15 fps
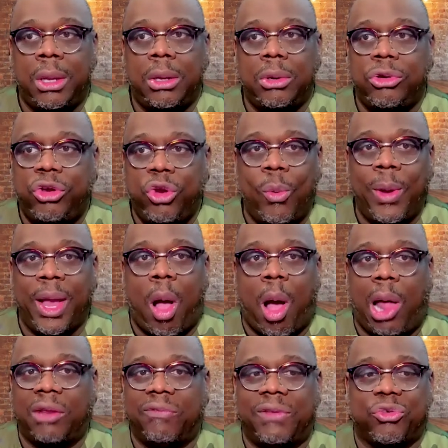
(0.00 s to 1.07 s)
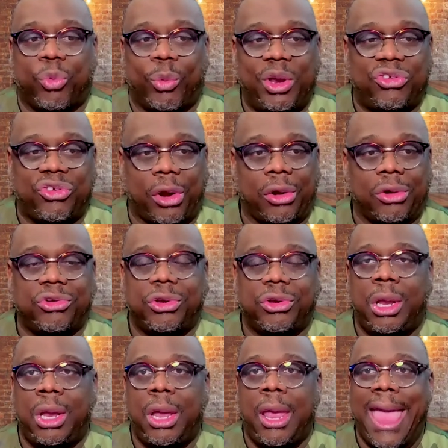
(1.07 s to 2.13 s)
doing all of this research
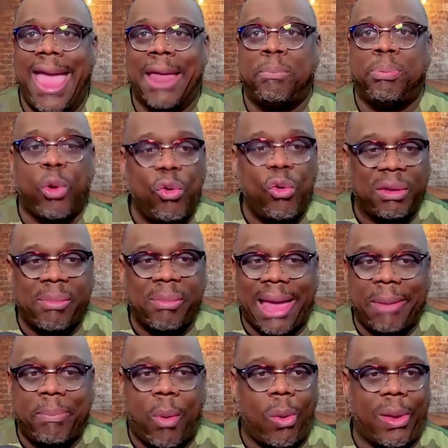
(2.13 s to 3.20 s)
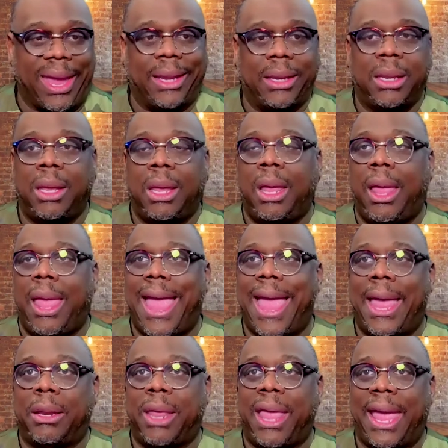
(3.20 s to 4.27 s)
and proving my point
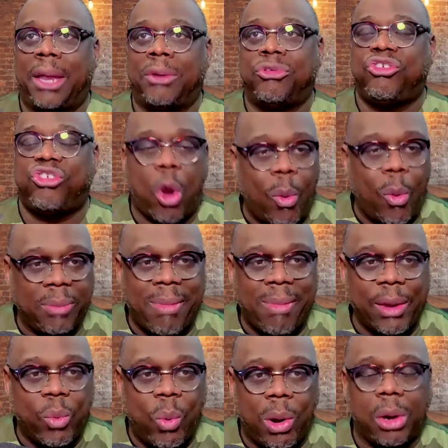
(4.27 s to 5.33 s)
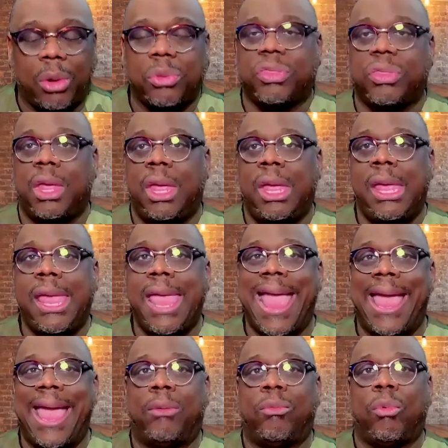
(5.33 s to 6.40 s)
and showing my worth
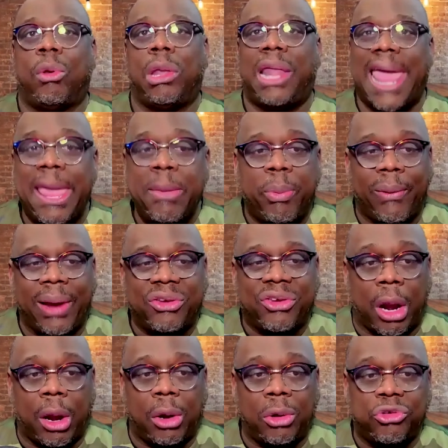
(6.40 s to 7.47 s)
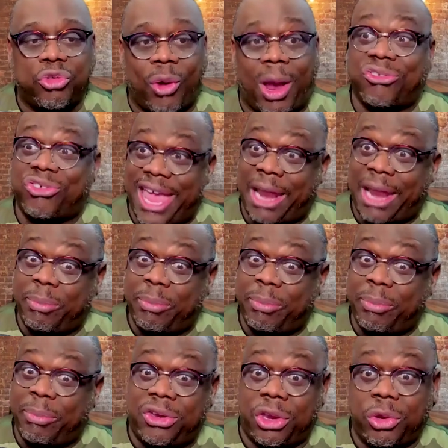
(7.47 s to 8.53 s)
and laboring to earn trust. You got to be
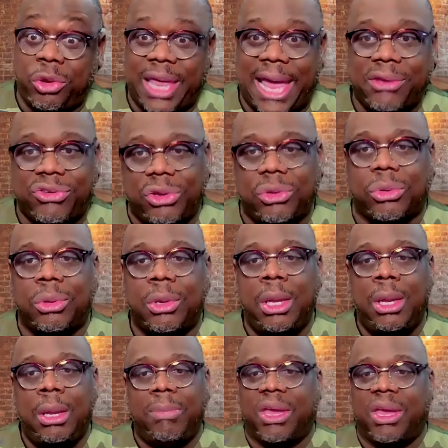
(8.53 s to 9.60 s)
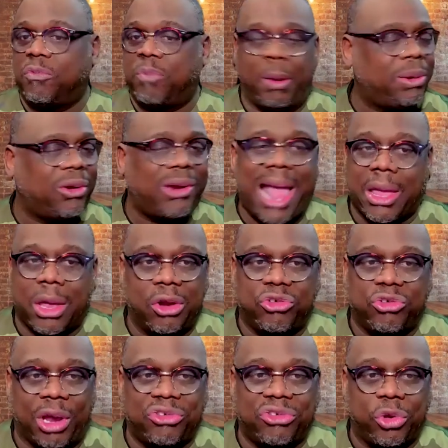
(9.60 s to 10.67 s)
ready to do that too, because people are not going to
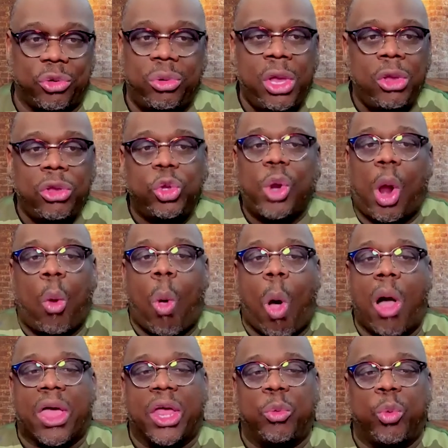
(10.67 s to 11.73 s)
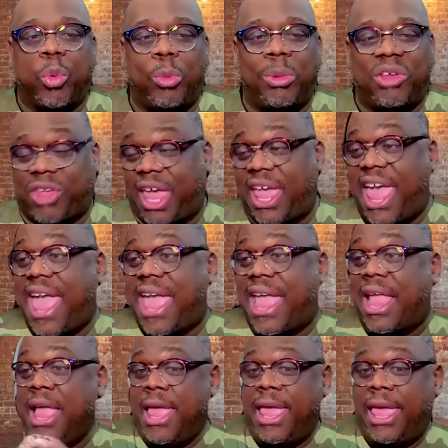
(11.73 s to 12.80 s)
trust you. You don't walk in a room, they say, hey,
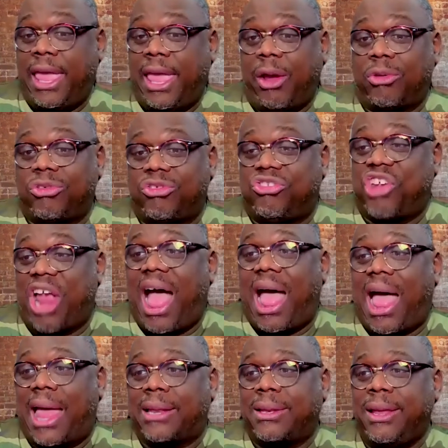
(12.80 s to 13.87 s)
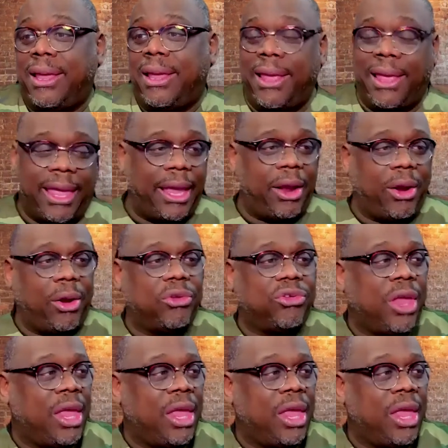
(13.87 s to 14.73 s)
here's John, here's